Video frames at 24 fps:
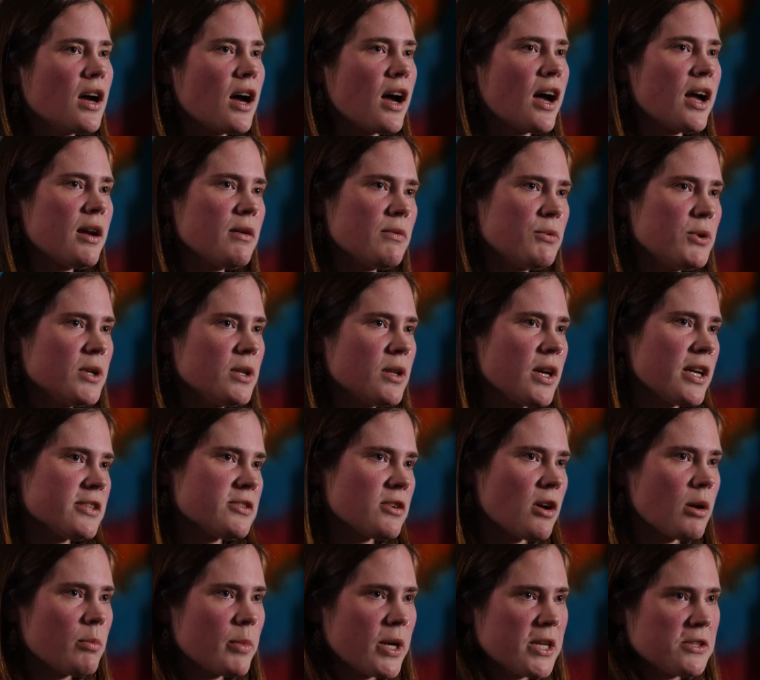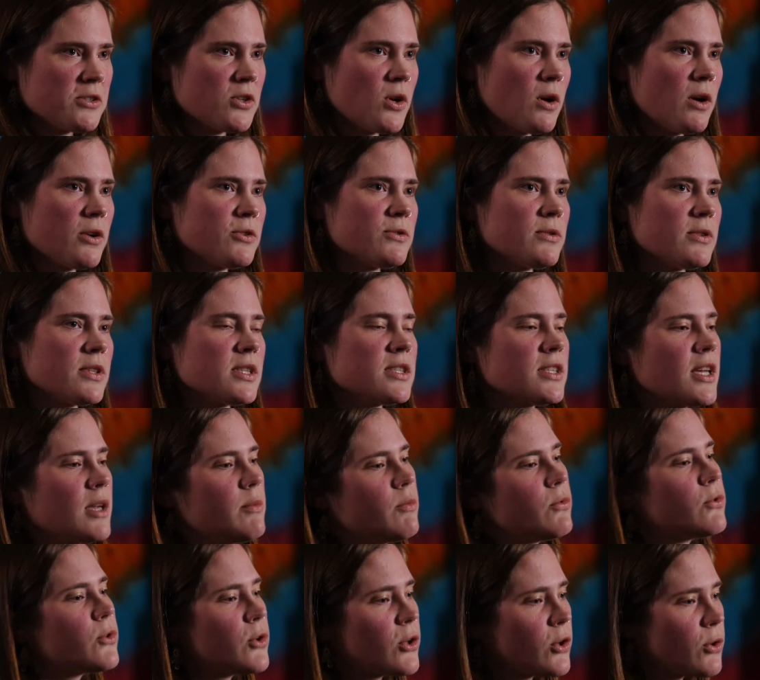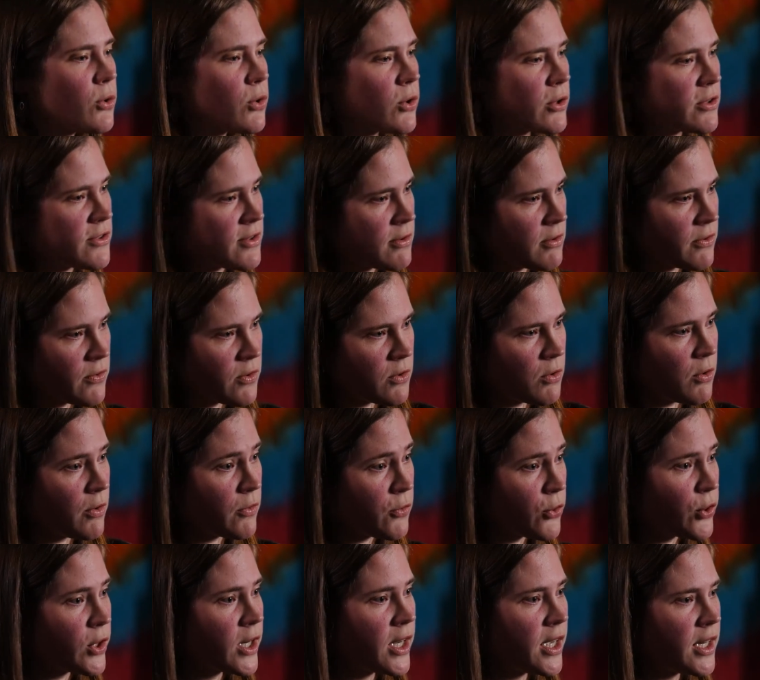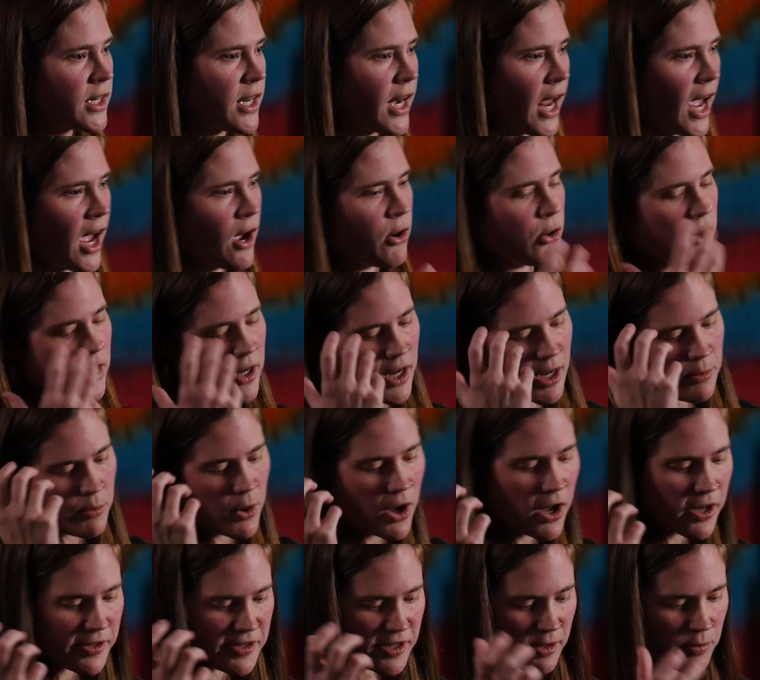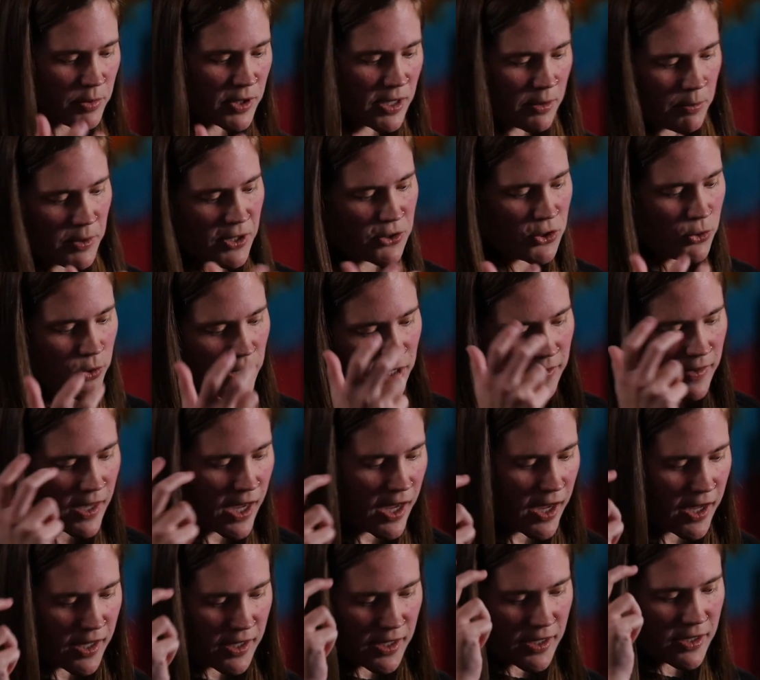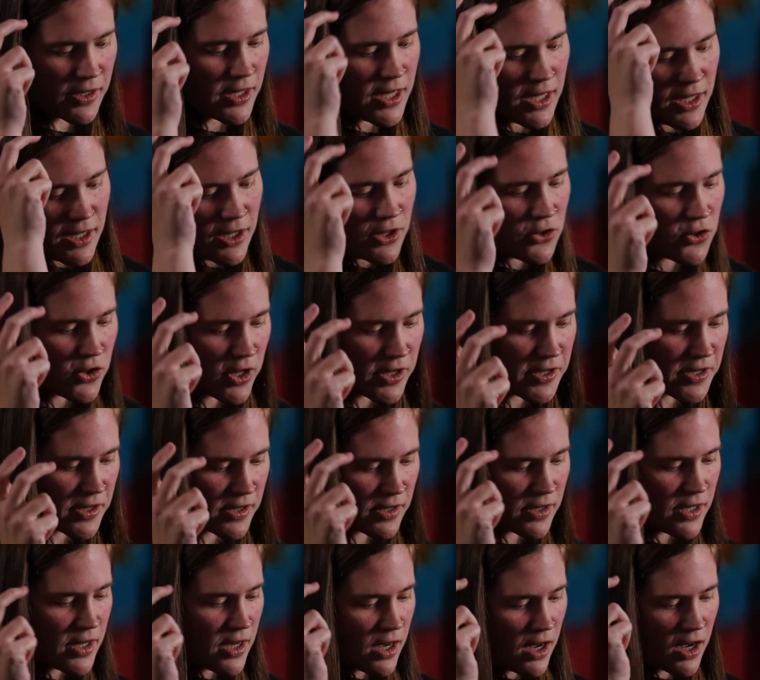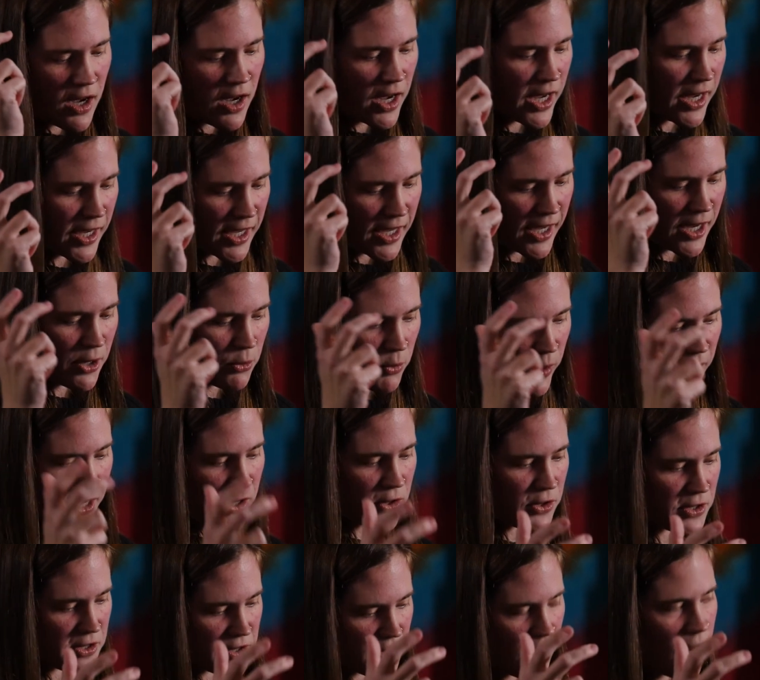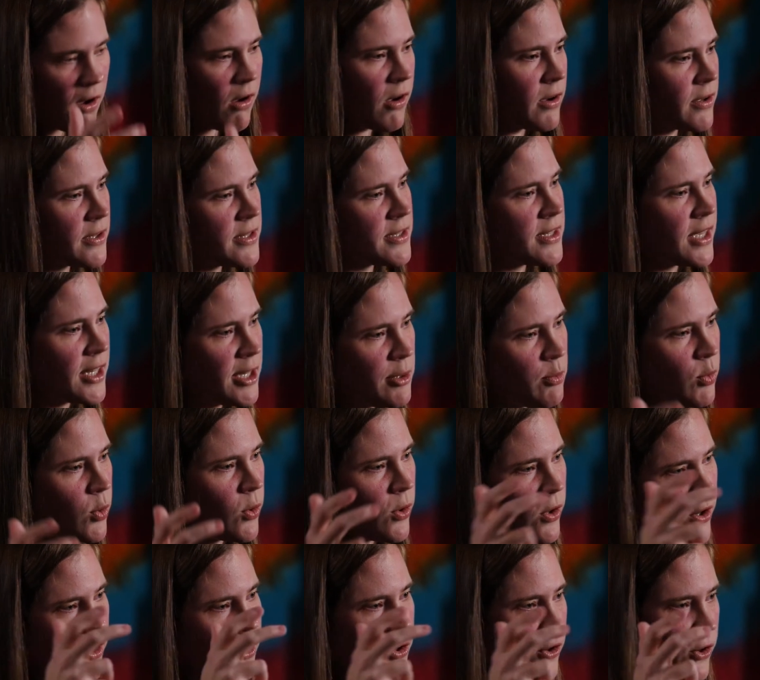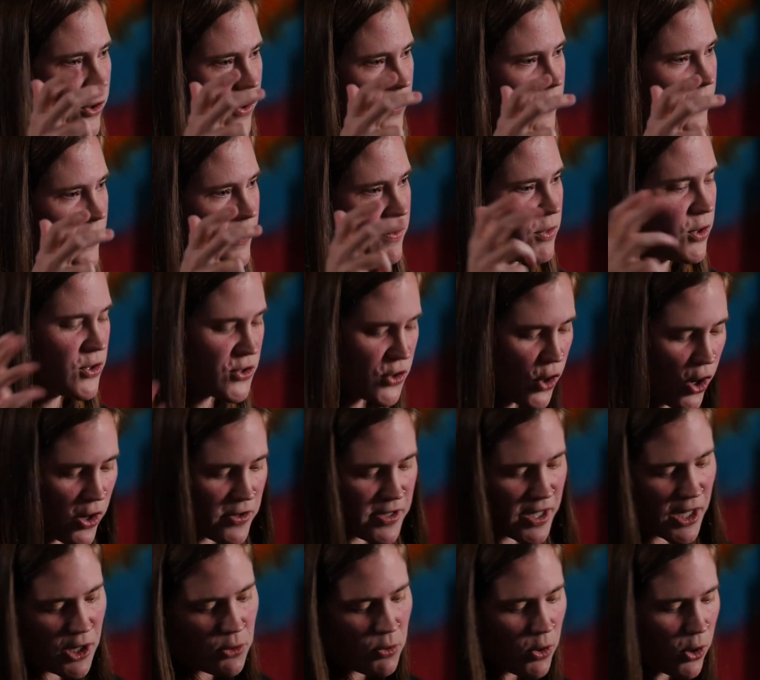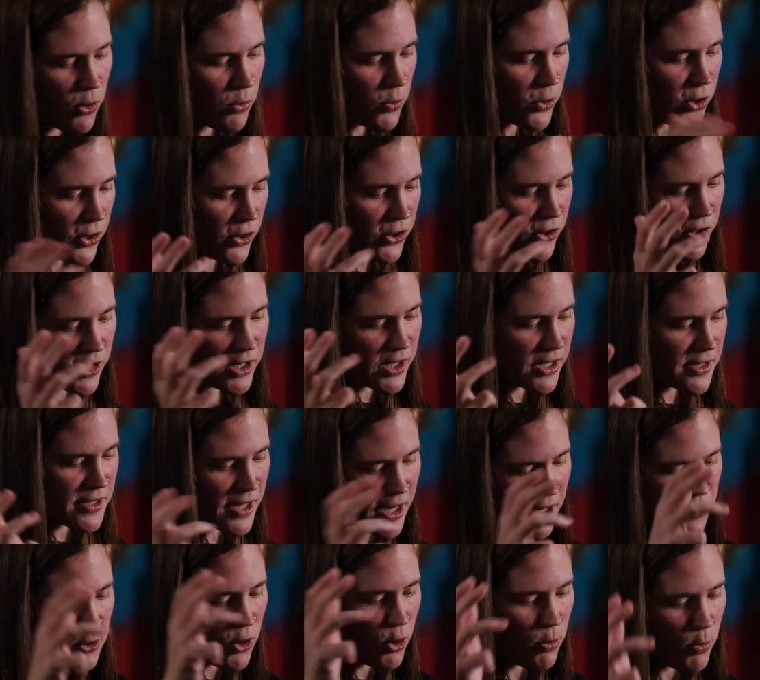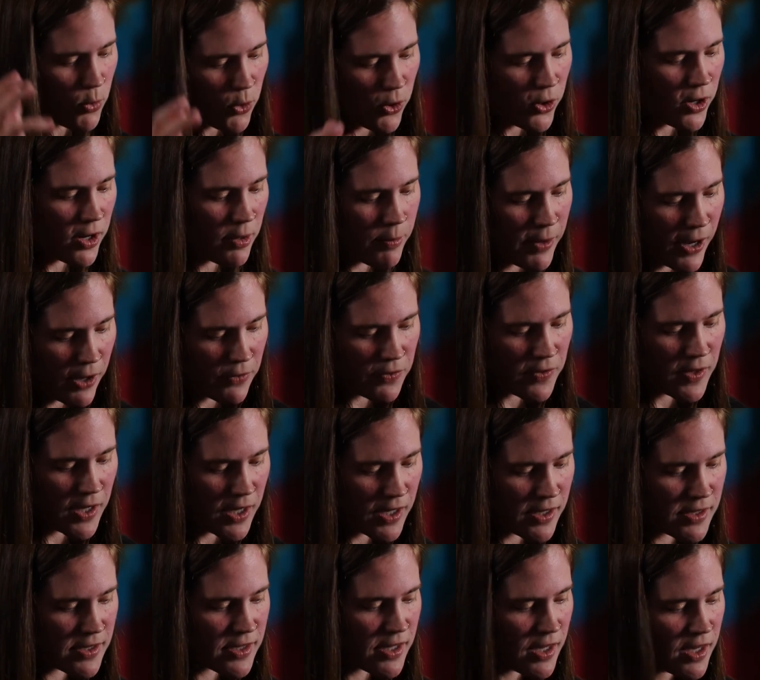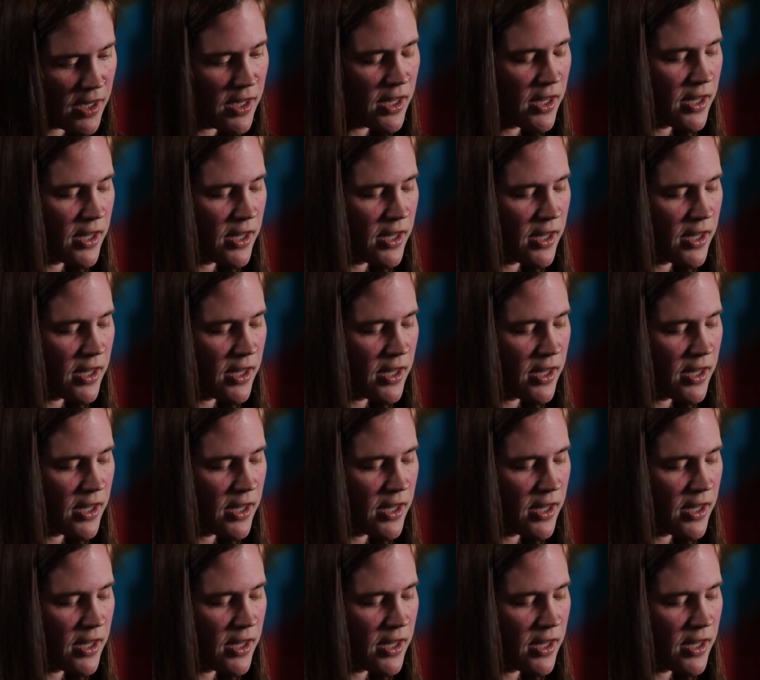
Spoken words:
I realized all my songs were the same four chords over and over again, and how could I possibly be doing that? And just, I can't write good songs anymore, or the songs that I wrote weren't good because I know more about things.